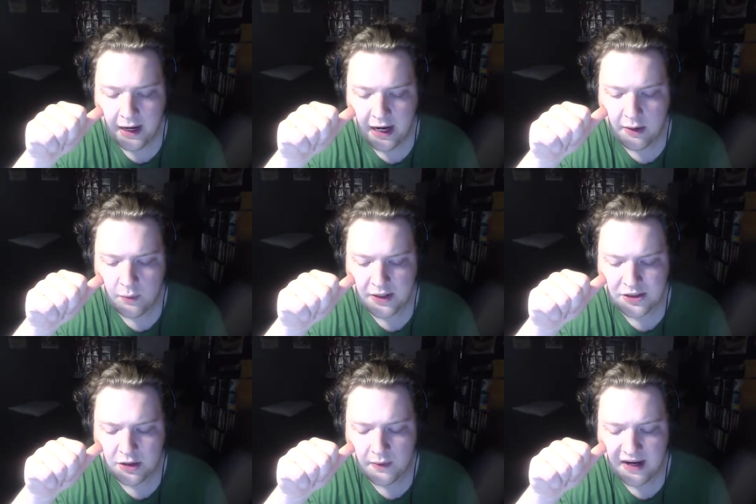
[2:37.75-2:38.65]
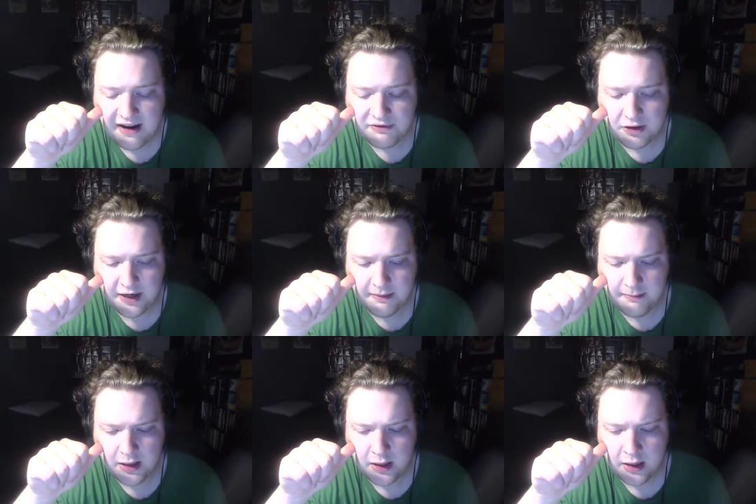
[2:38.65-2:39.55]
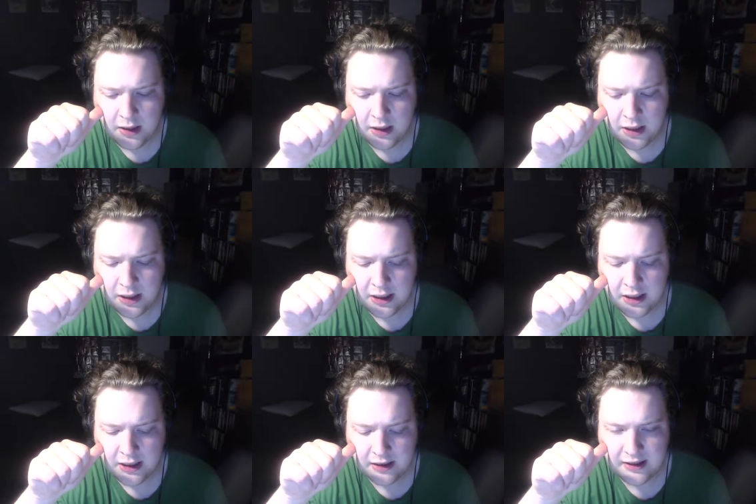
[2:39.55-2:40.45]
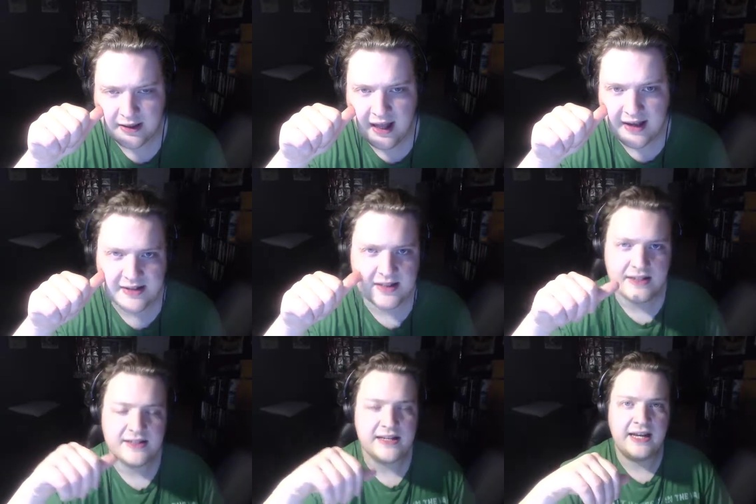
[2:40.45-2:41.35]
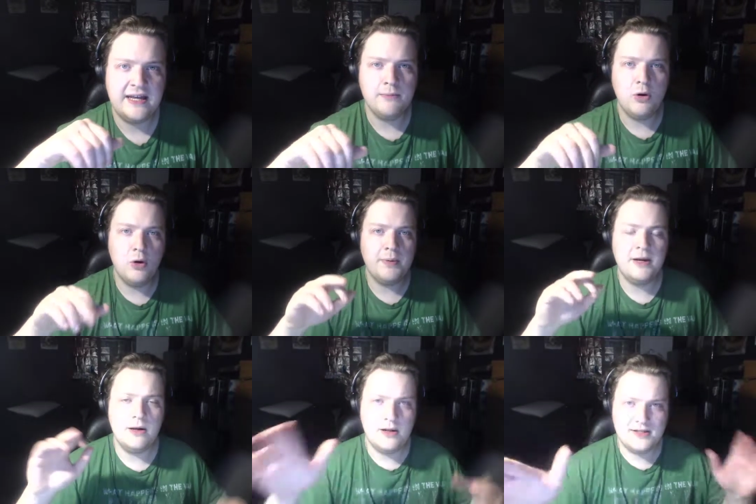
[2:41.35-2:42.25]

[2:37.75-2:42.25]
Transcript: and when he's going after him, the last scene is like him opening up.